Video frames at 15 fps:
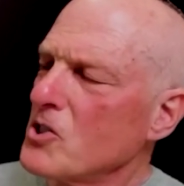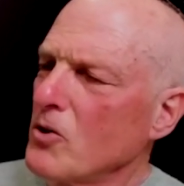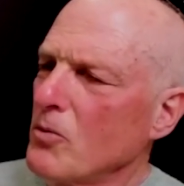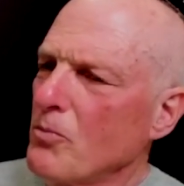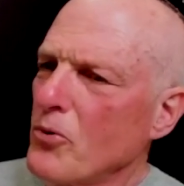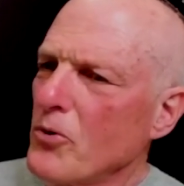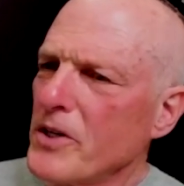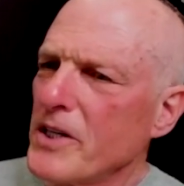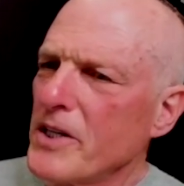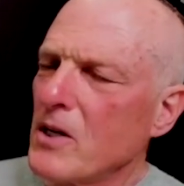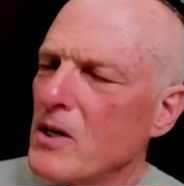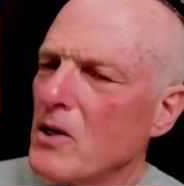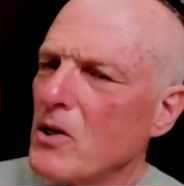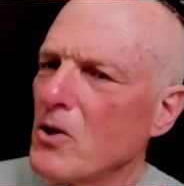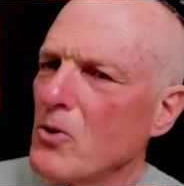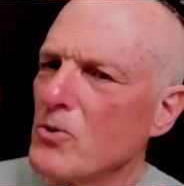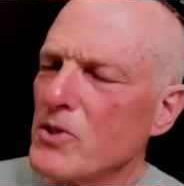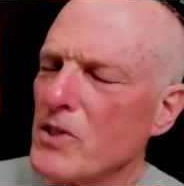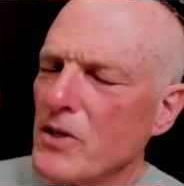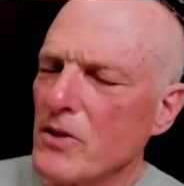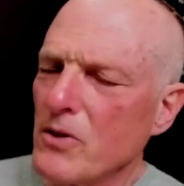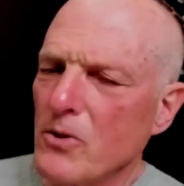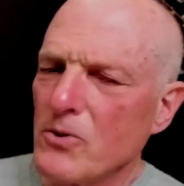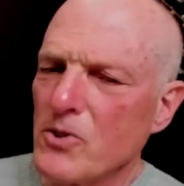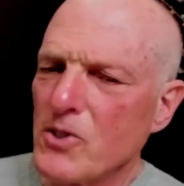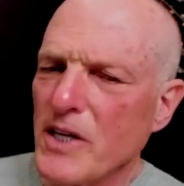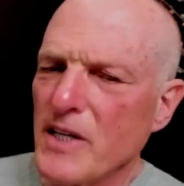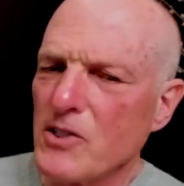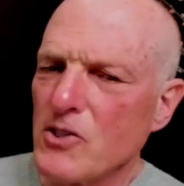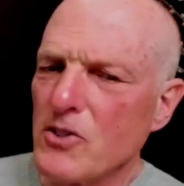I was still pretty close
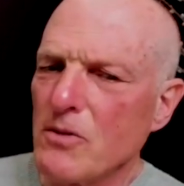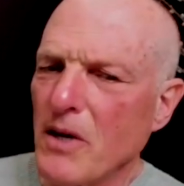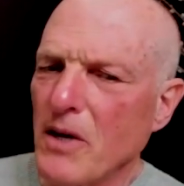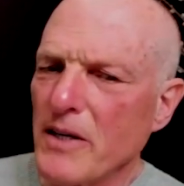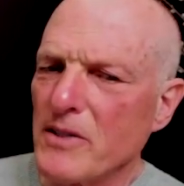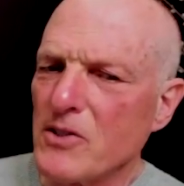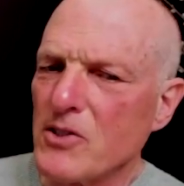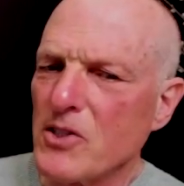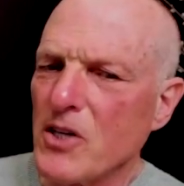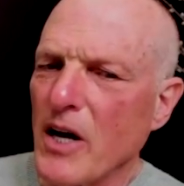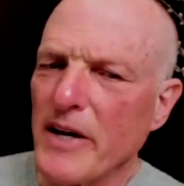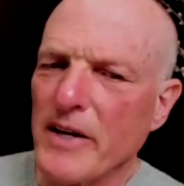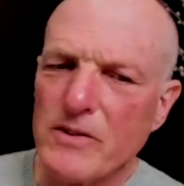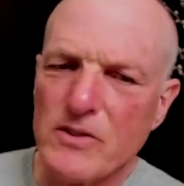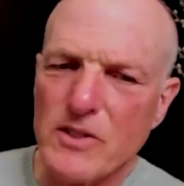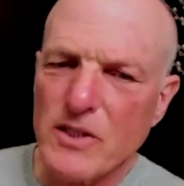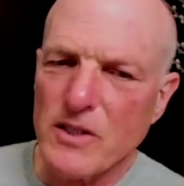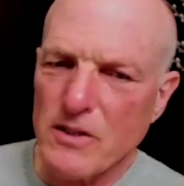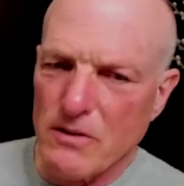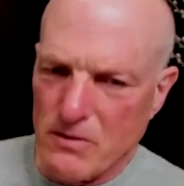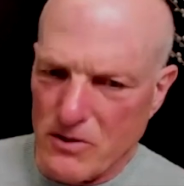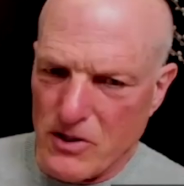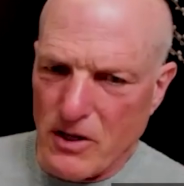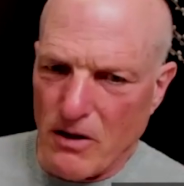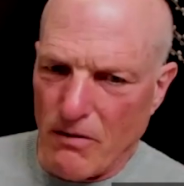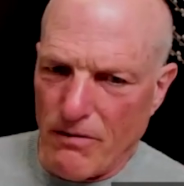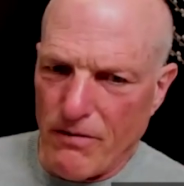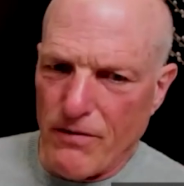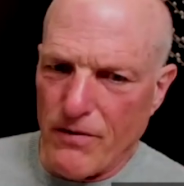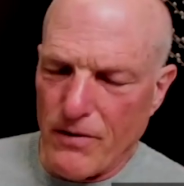in those days to my science-y
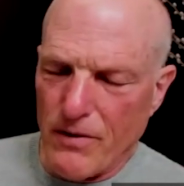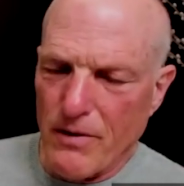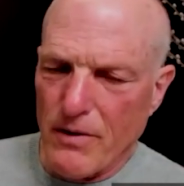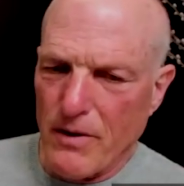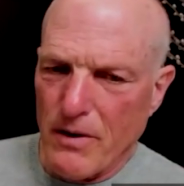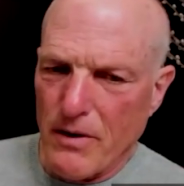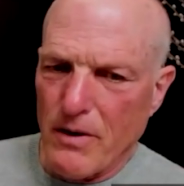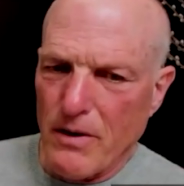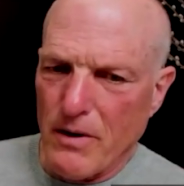self.